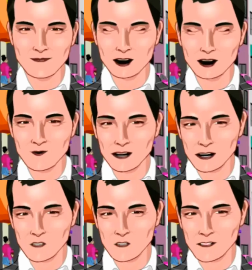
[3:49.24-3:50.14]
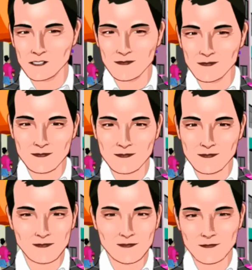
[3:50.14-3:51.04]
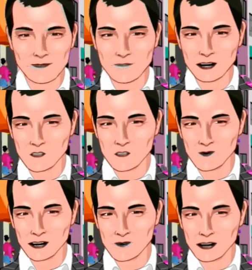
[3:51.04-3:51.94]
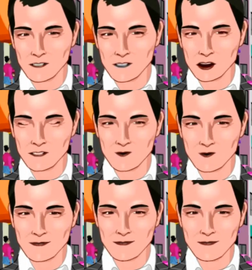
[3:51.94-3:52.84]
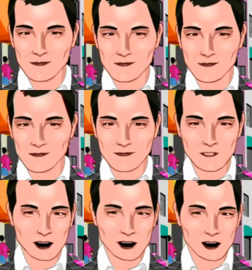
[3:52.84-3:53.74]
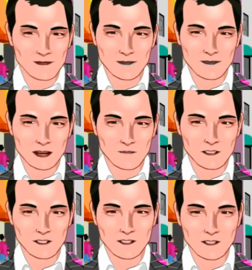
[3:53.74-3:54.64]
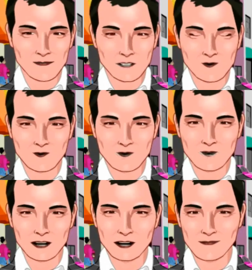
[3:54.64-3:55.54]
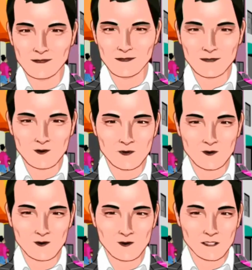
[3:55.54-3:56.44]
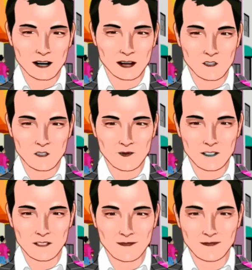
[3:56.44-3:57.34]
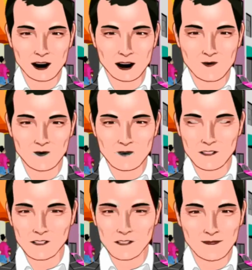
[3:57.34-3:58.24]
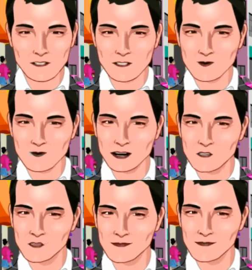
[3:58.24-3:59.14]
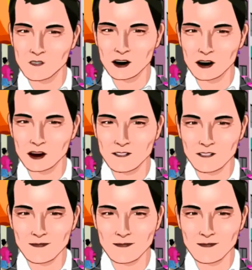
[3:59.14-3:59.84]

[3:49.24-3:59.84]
the one-way street. Make sure your way is clear. Stop and move into the lane of the one-way street on which you wish to travel.